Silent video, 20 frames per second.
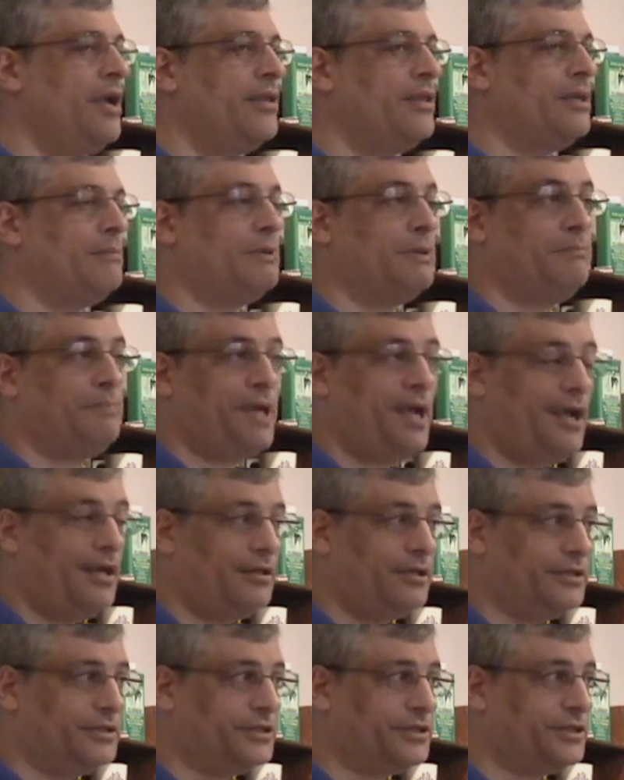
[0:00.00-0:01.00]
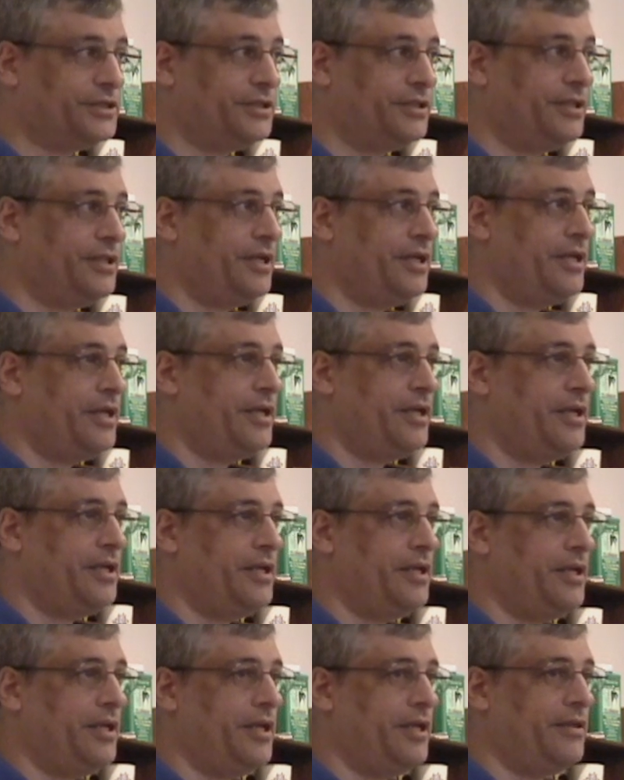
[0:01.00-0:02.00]
The propellants
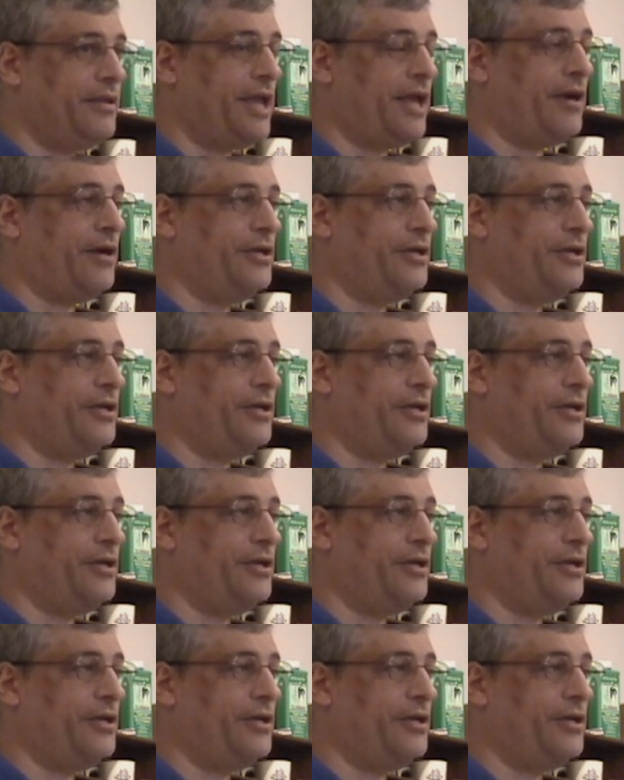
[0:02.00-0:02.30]
that